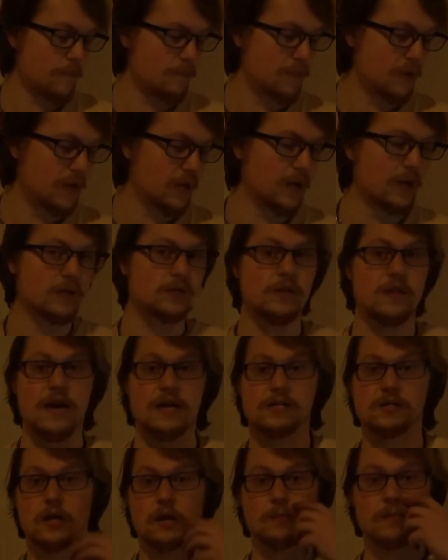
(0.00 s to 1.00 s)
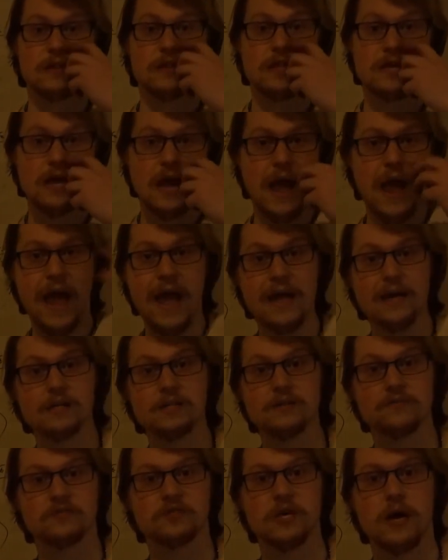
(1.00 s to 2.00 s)
because that's going to be the end
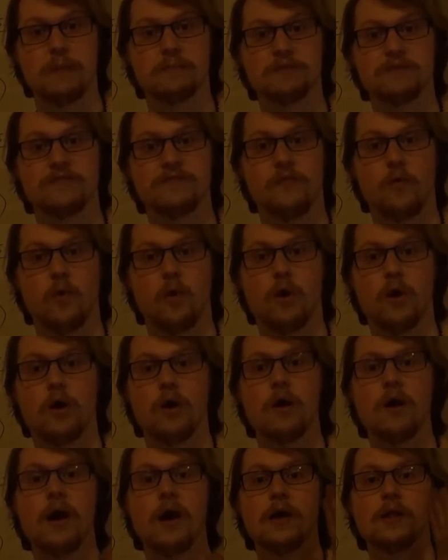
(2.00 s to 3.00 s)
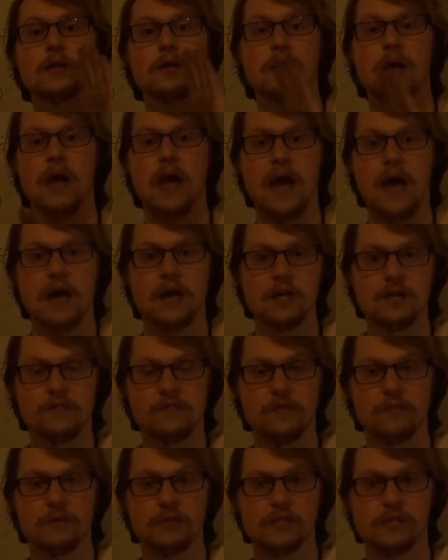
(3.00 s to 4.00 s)
of chapter 4 and the end of
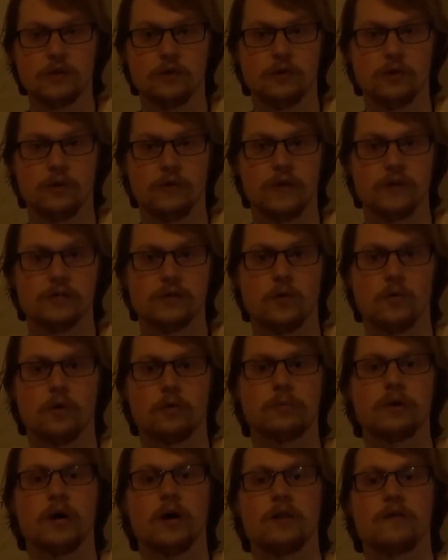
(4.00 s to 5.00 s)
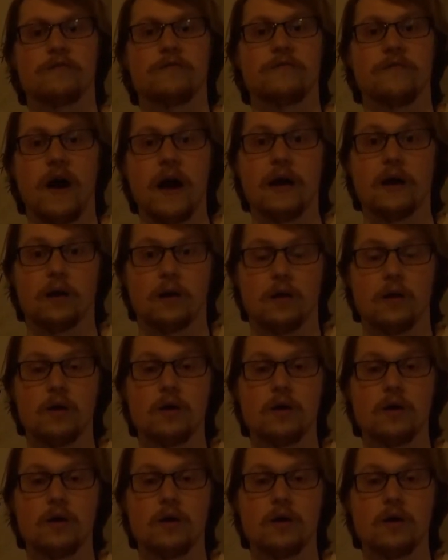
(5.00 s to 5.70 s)
the material that's going to be on the final.